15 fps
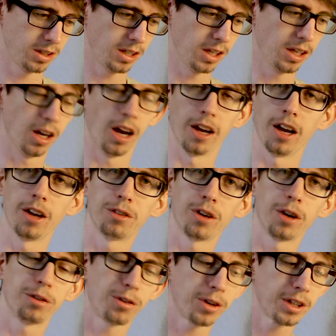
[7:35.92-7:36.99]
And I, I,
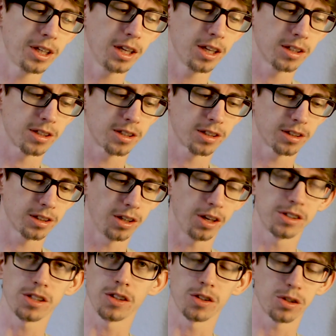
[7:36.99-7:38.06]
I forget, and I
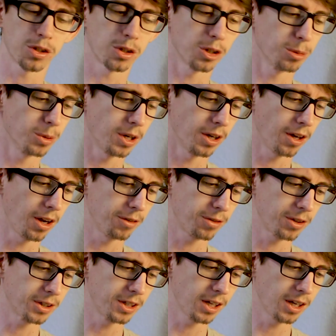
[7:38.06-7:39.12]
said this earlier, but I, I
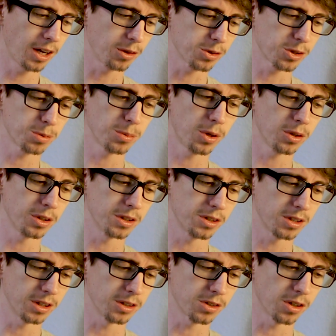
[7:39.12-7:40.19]
forget how small these
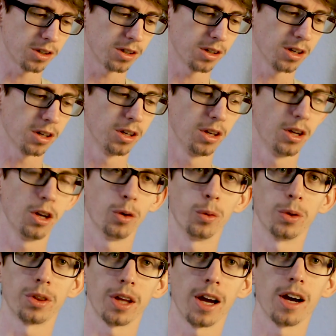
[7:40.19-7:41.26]
things are
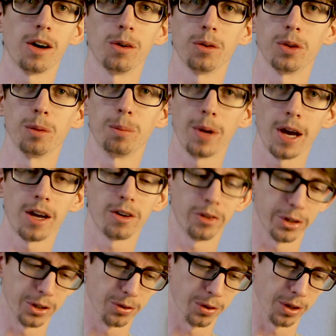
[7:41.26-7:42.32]
without the
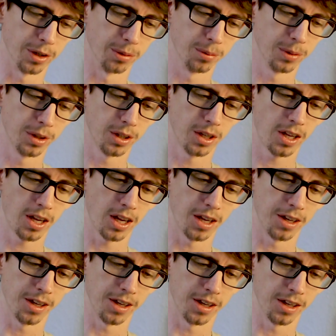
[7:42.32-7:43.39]
battery grip.
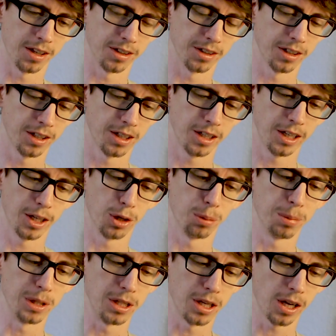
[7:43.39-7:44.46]
And it'll
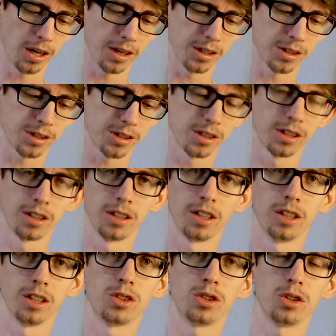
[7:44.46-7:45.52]
be nice
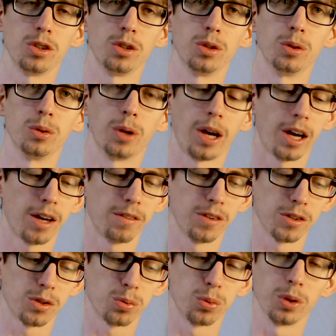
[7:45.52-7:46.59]
to have
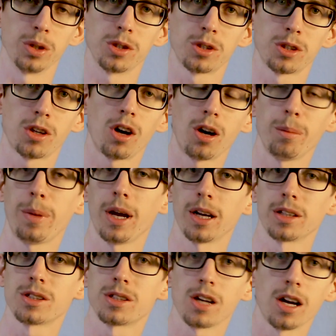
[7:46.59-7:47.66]
this really
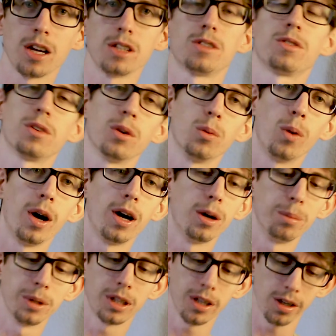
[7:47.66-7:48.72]
compact size for a while
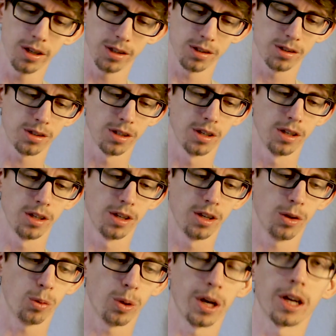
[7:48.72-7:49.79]
because
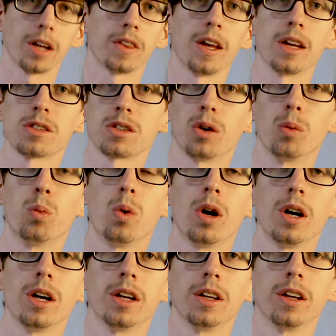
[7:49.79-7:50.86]
when I got the
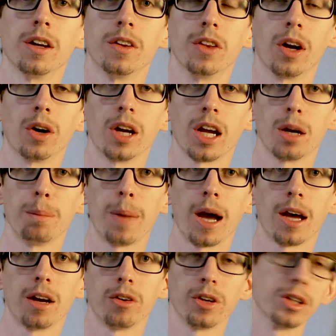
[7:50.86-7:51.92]
SL1, they already had a
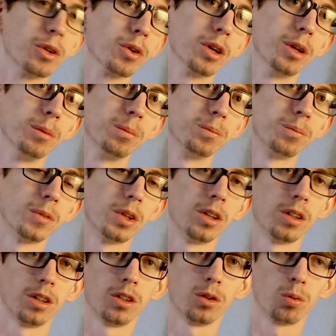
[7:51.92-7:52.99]
battery grip
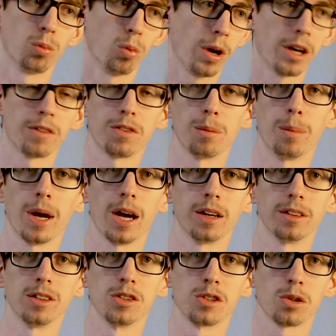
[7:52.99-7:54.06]
right off the
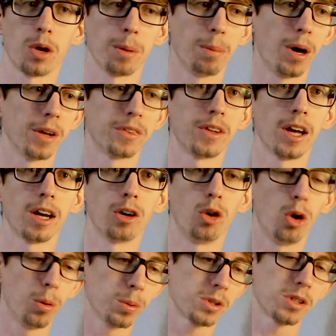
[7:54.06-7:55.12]
bat. And so I bought that
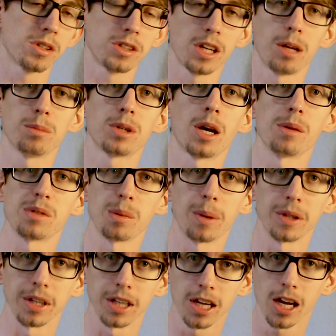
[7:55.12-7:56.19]
almost the same time as I
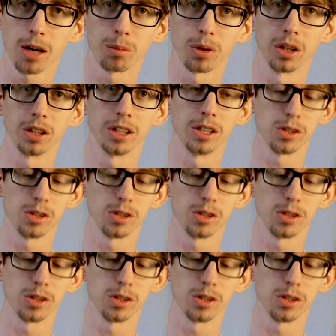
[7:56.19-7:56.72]
bought the camera.